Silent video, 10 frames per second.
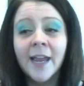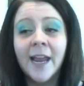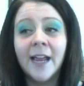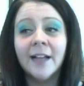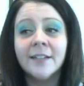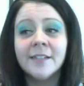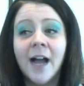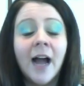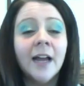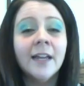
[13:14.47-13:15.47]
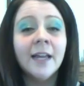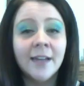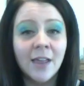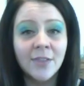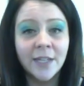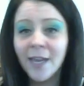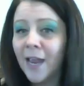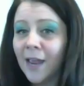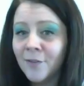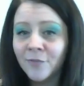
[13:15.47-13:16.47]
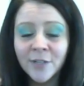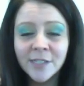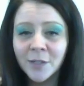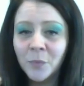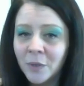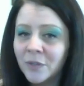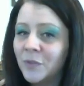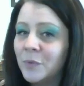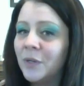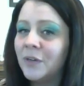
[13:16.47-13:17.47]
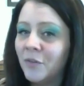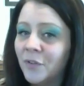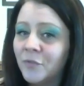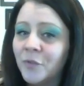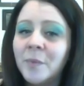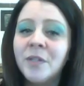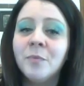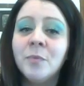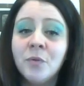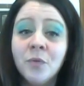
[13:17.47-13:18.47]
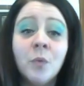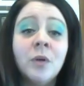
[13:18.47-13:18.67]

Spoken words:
and I cannot thank every single one of you enough for being the beautiful,